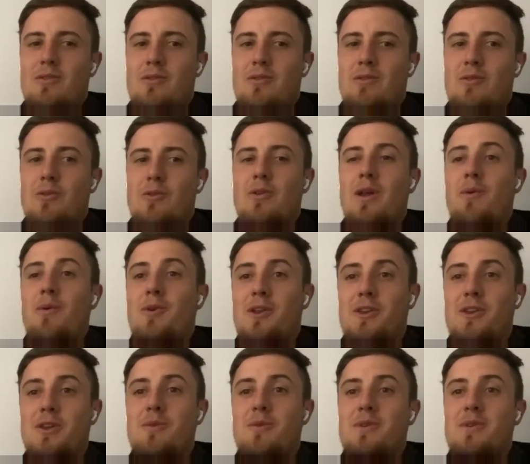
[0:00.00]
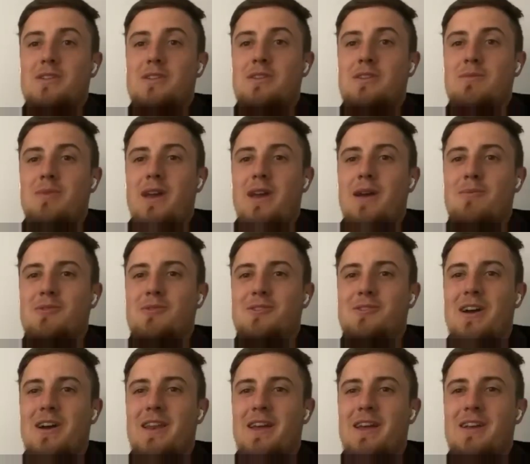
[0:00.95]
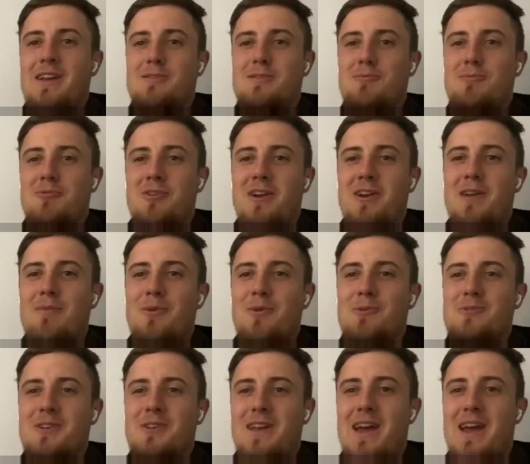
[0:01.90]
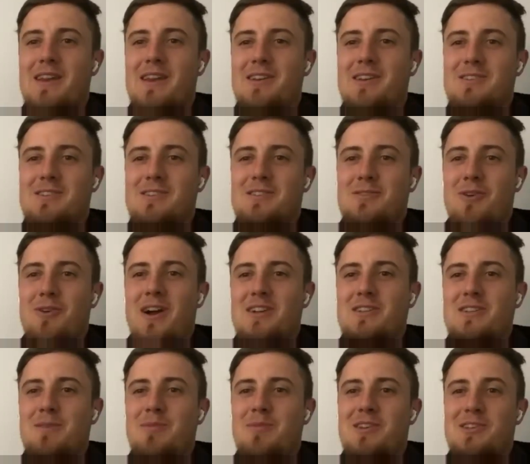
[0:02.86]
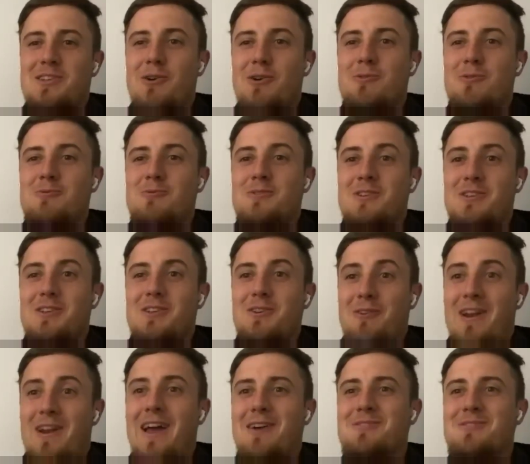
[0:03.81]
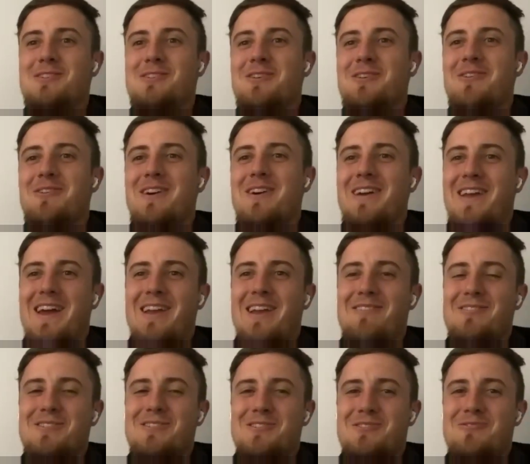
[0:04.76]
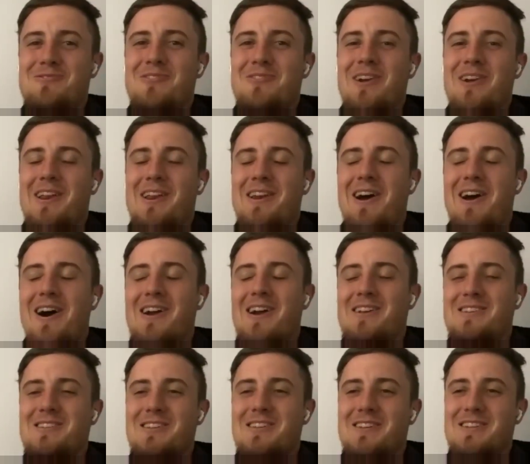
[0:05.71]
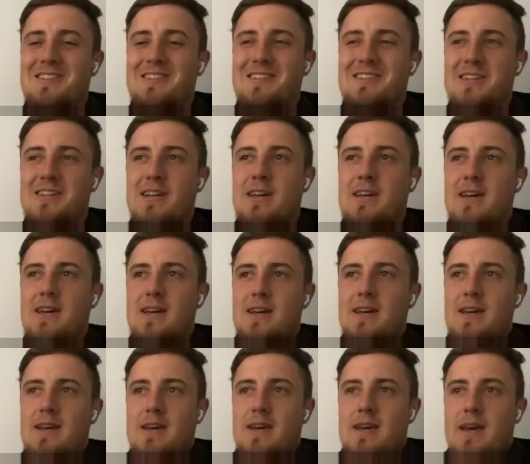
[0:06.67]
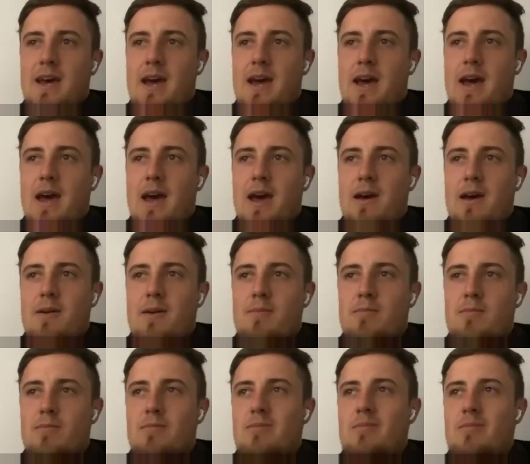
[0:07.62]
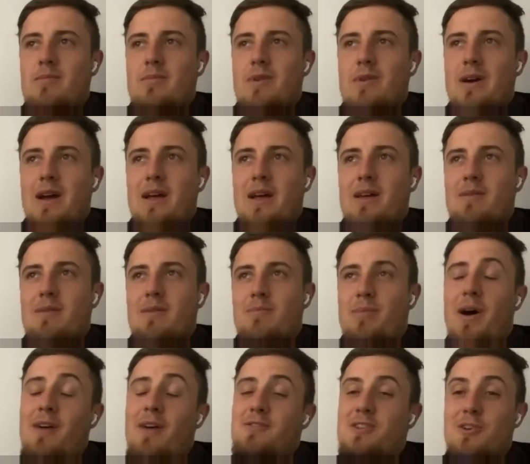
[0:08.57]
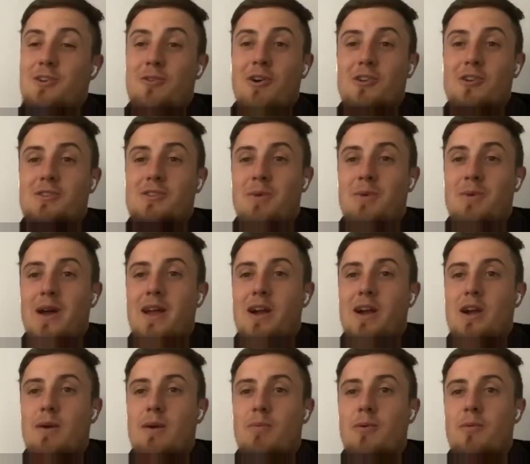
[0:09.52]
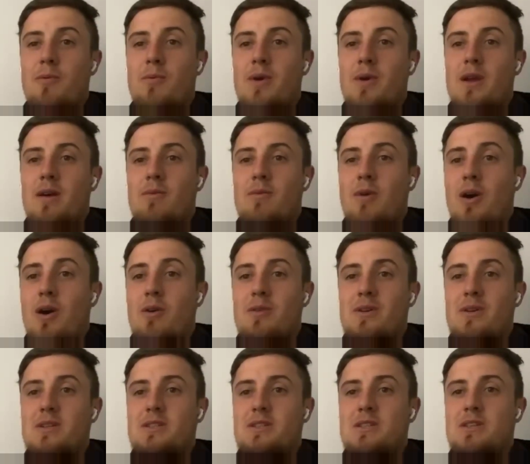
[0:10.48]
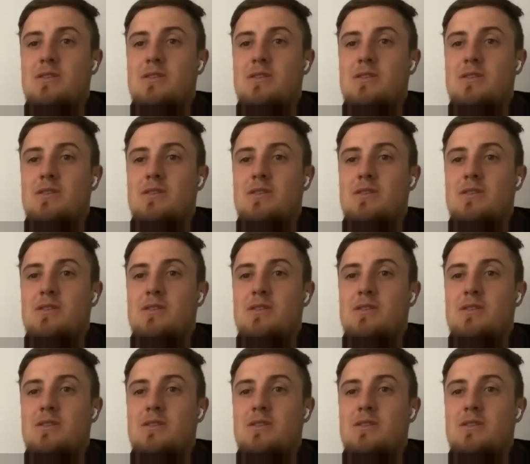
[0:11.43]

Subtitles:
all I want to do is to be able to kind of hit some cricket balls again, and to actually be told you're allowed to do it again was really nice. And but I've still got to wait a couple of weeks. Well, it's